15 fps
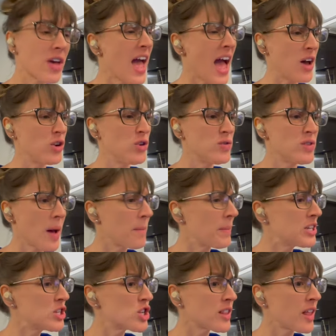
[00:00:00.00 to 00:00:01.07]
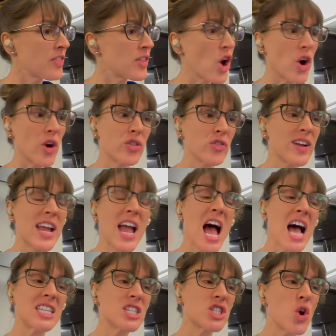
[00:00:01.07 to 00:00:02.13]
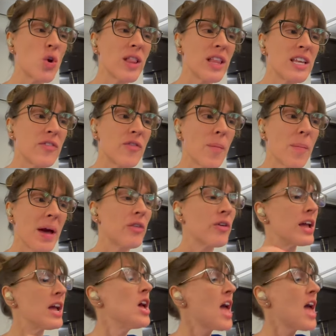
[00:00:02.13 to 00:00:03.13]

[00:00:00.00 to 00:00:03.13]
How do you not mention that the R3 has a totally different battery